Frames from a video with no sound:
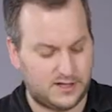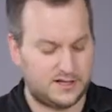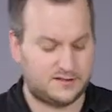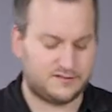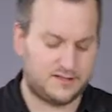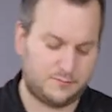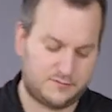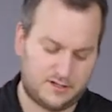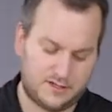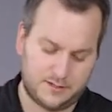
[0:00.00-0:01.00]
and at the same
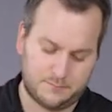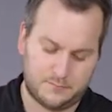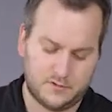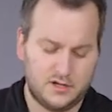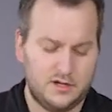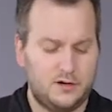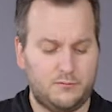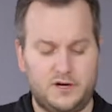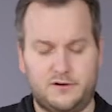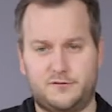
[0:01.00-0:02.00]
time
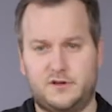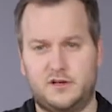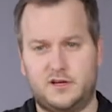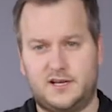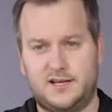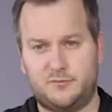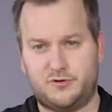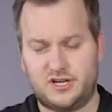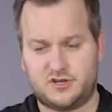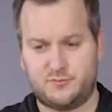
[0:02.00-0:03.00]
we have the
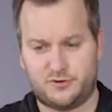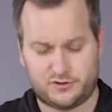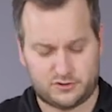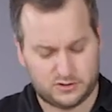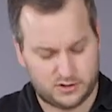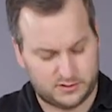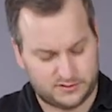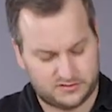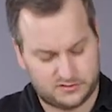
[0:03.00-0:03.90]
calibration protocols